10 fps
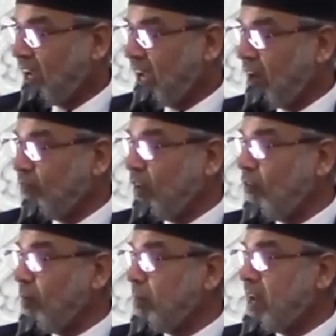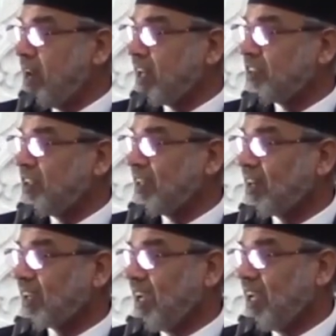and we will be nothing
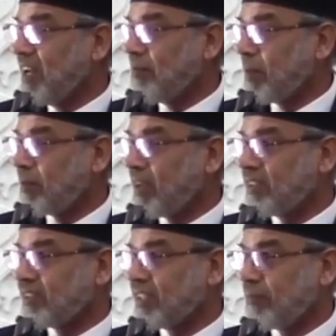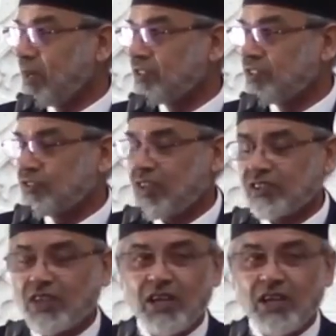again, my brothers and my sisters.